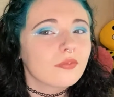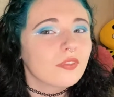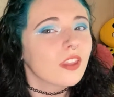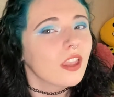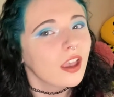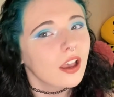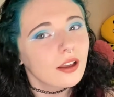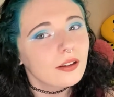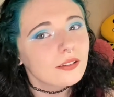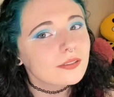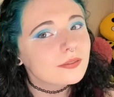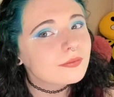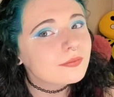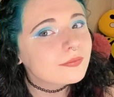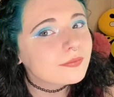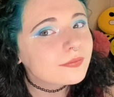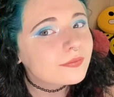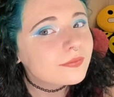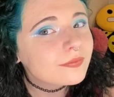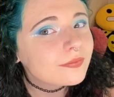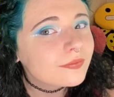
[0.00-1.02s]
Yep,
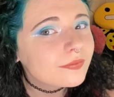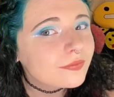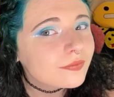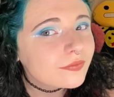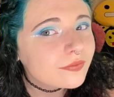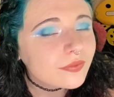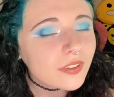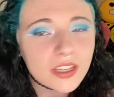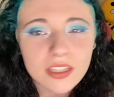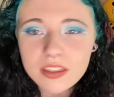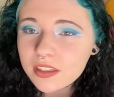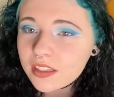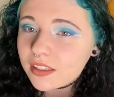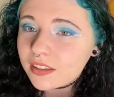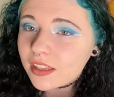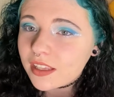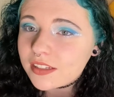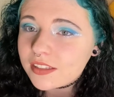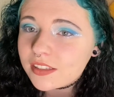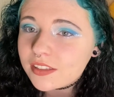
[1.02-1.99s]
I think that's